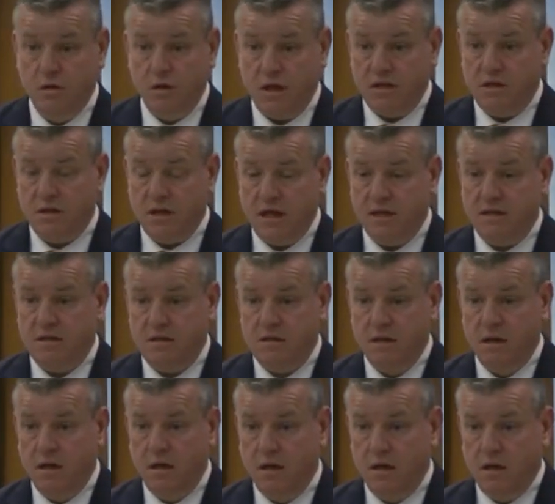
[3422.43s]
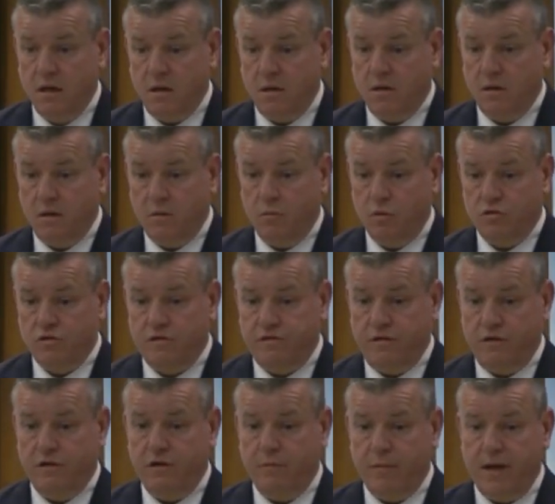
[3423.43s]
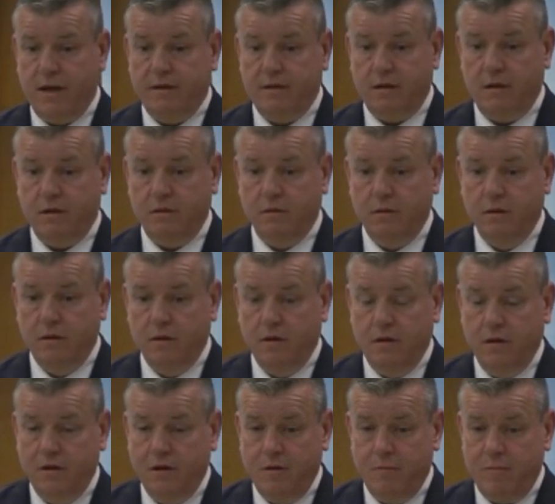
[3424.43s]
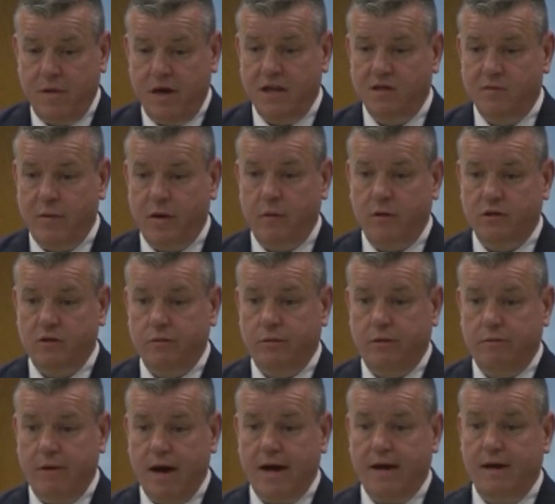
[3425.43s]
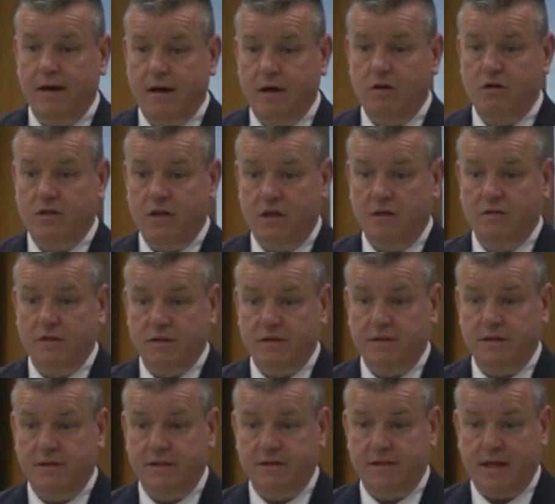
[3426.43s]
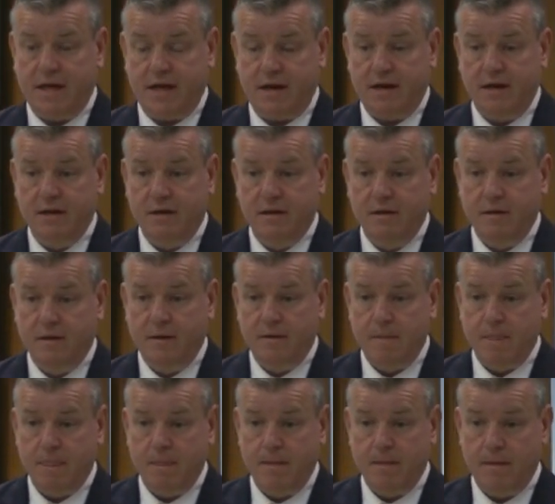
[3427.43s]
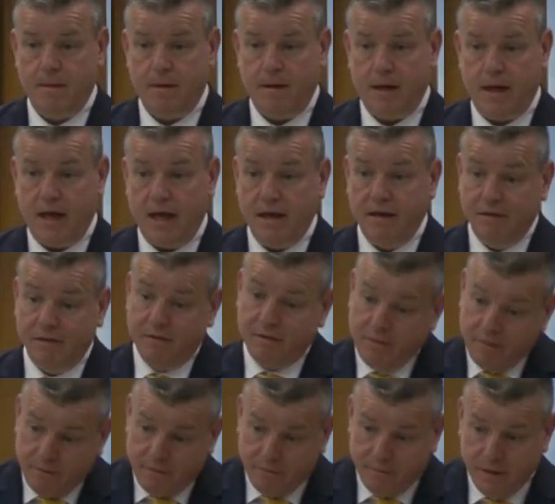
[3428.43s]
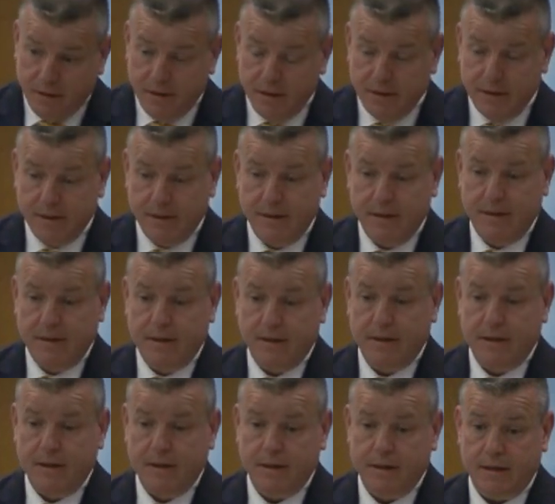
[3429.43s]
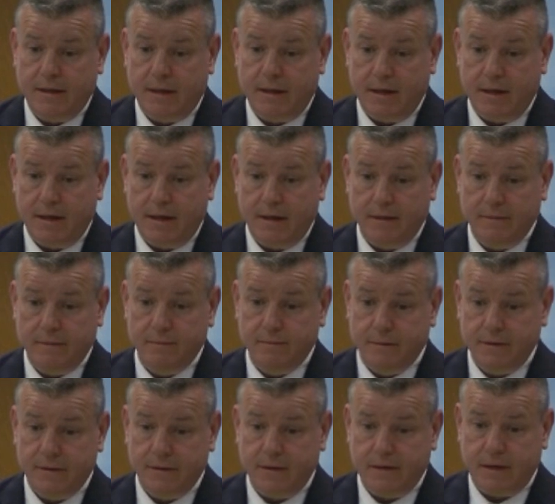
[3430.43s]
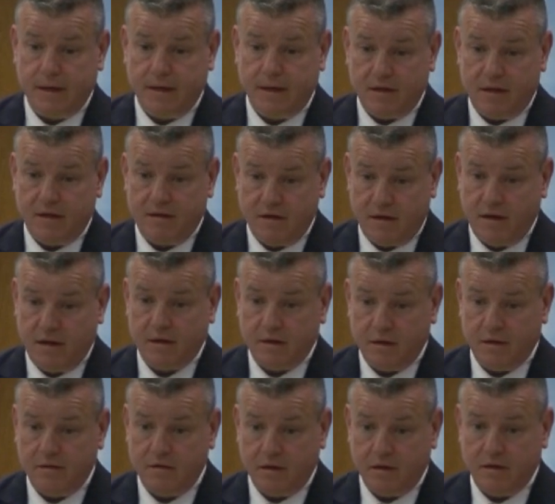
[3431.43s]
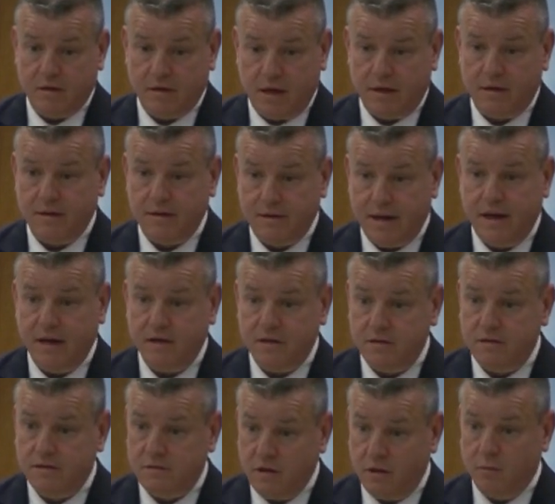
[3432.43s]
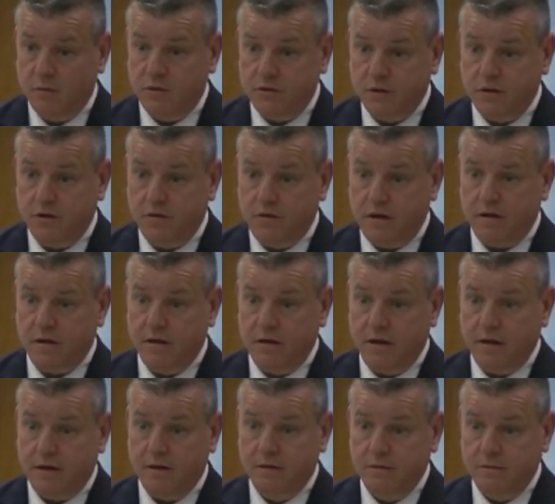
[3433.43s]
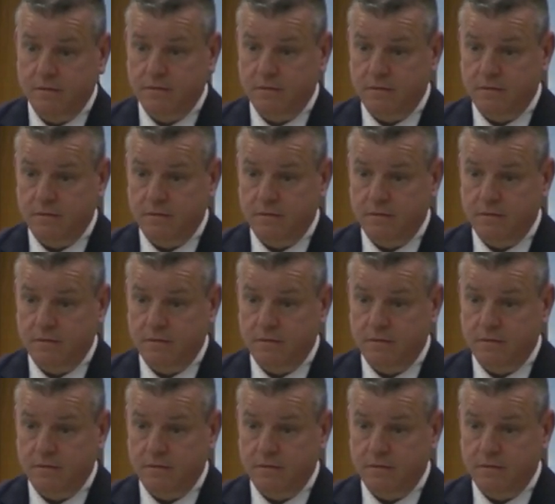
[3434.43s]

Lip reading: It's the most fundamental means by which we regulate ourselves as a society. And I think that day is coming sooner rather than later.